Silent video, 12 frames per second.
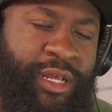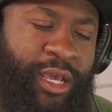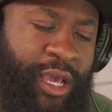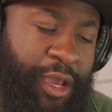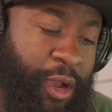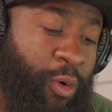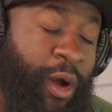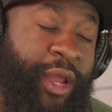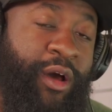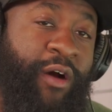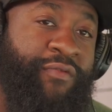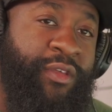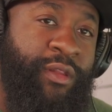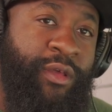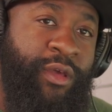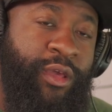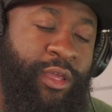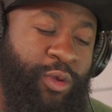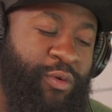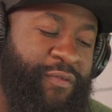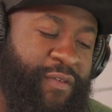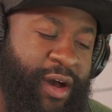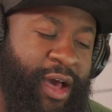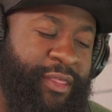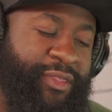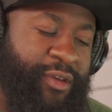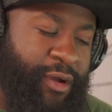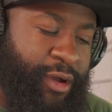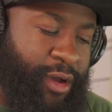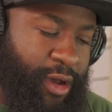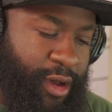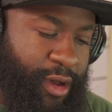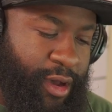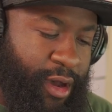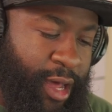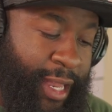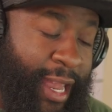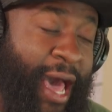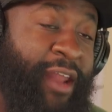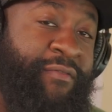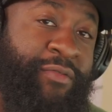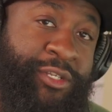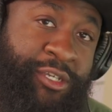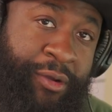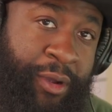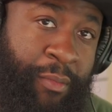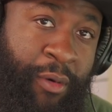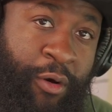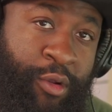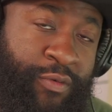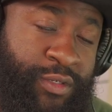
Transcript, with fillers: And quite often, you will find that there are a lot of ulterior motives,